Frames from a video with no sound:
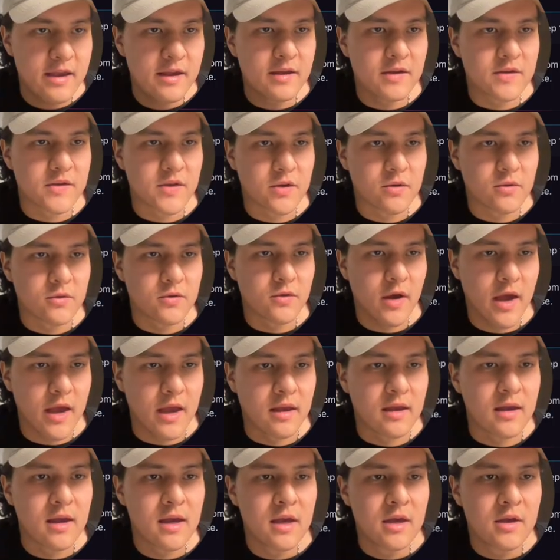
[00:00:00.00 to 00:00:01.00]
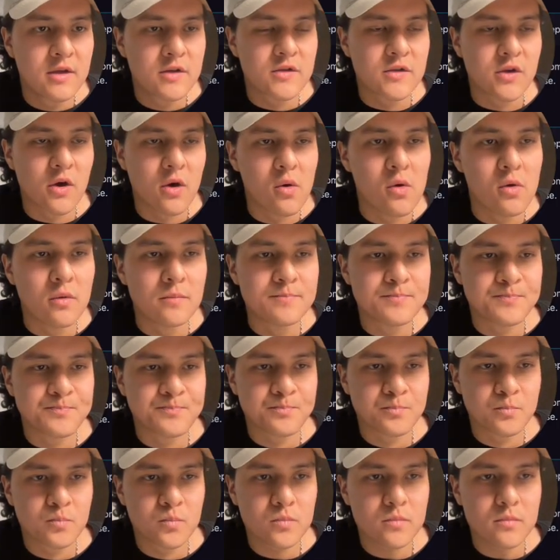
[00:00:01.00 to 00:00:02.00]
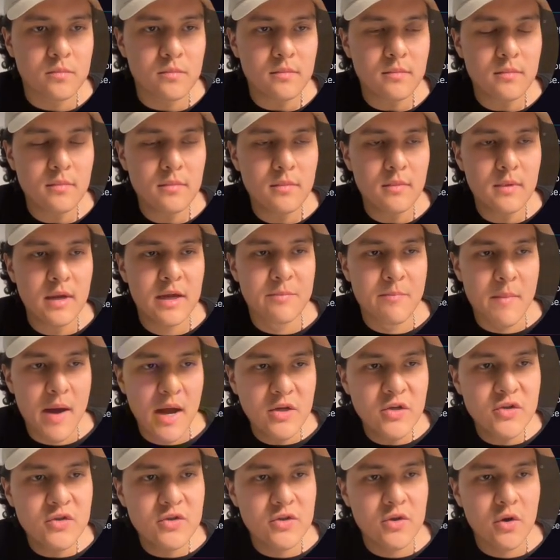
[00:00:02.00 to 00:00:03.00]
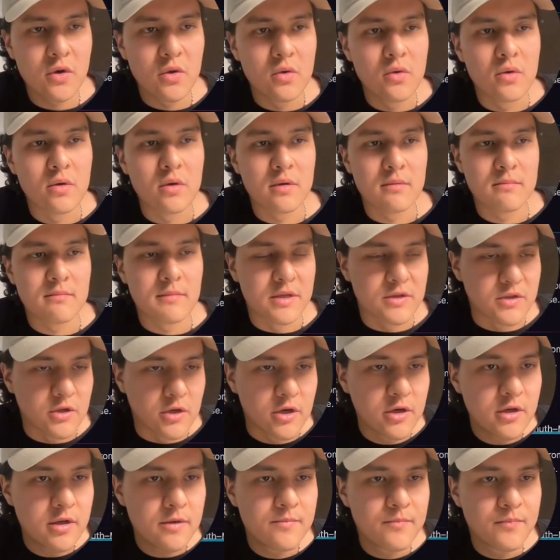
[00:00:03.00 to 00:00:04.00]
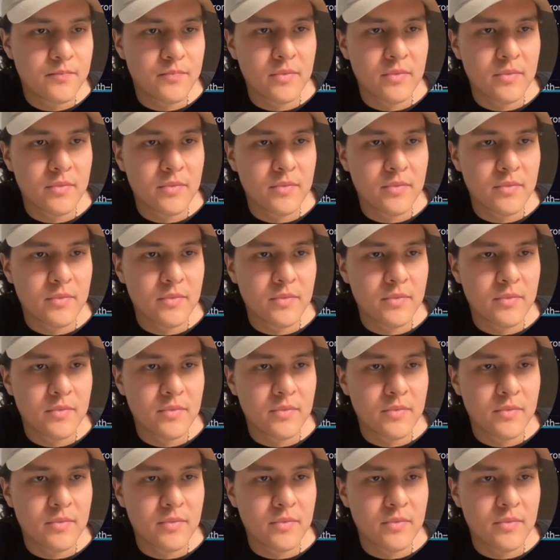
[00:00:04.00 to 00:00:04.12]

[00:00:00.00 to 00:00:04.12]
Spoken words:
is equal to A. So it matched, so it's good.